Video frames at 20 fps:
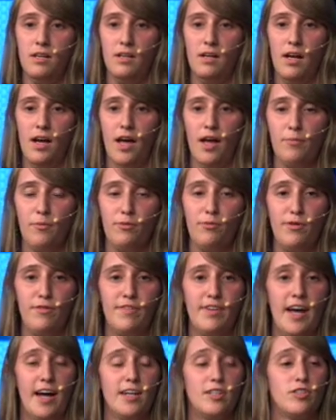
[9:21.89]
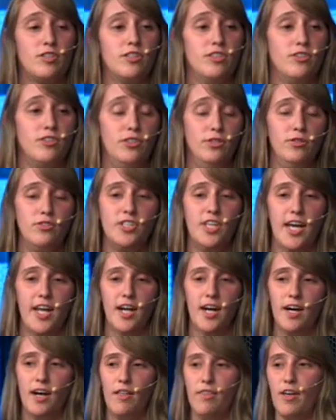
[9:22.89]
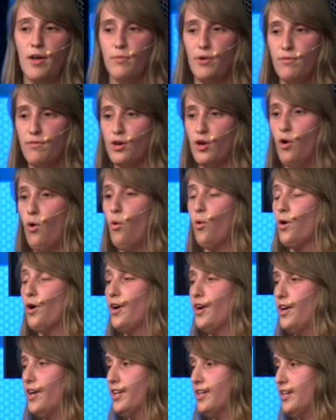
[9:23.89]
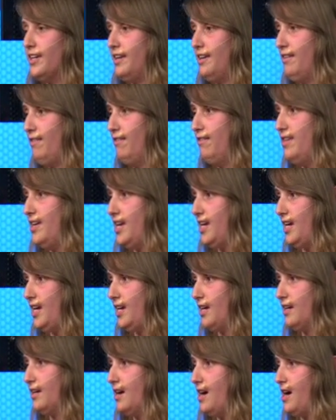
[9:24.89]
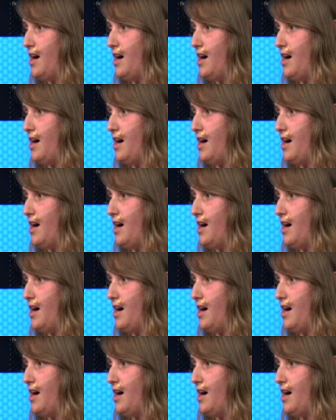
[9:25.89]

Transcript: And once we've attached the snooze data, then we record the